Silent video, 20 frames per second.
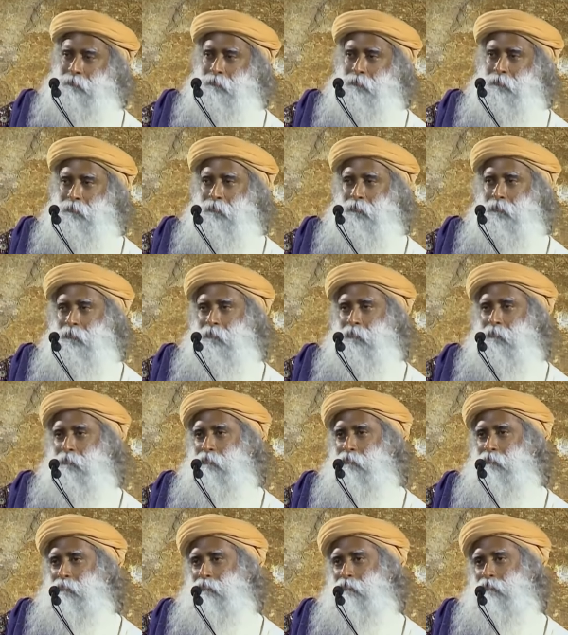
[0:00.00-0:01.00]

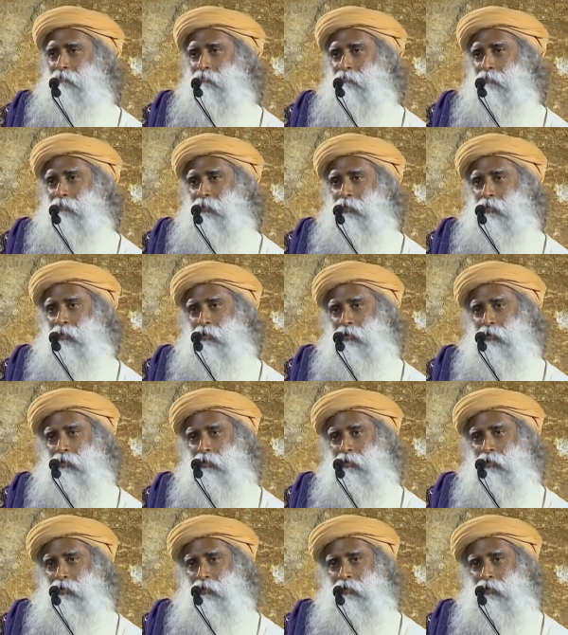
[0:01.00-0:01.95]
[no speech]